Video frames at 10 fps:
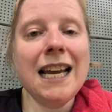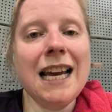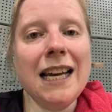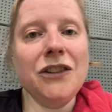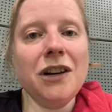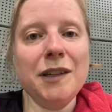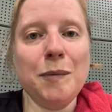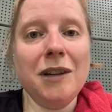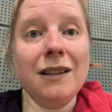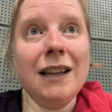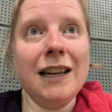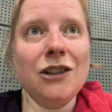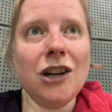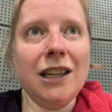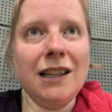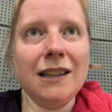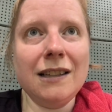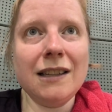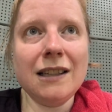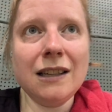I try to speak a lot of
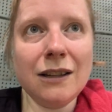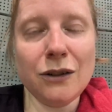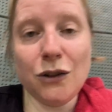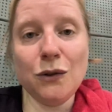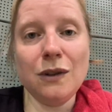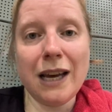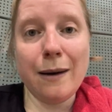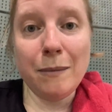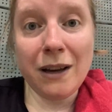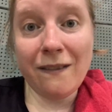Chinese to them